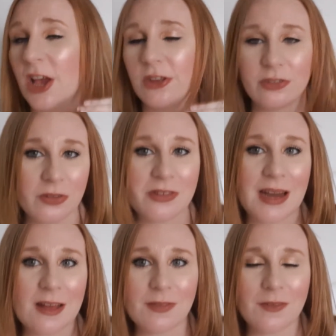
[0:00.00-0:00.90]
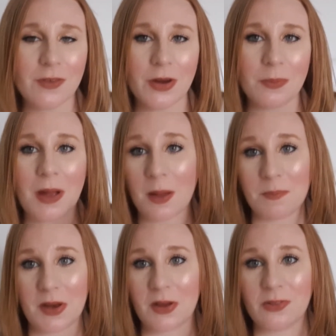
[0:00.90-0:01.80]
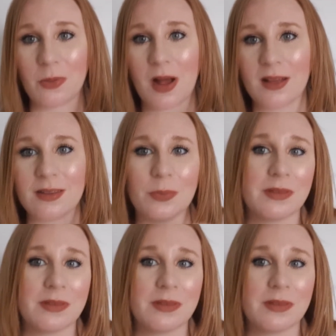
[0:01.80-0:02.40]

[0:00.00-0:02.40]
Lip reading: as soon as I left that room, unbeknown to us,